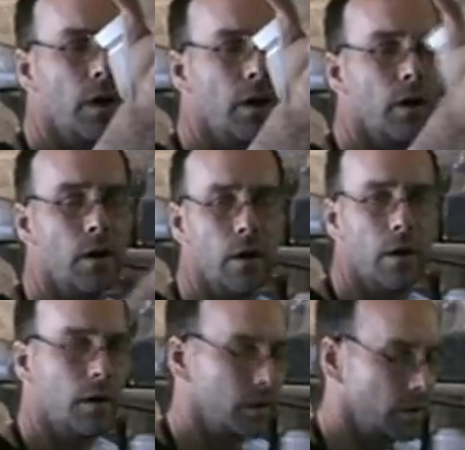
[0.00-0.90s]
They are
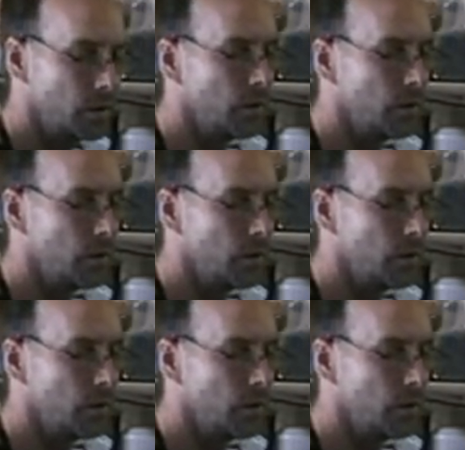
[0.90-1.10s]
uh,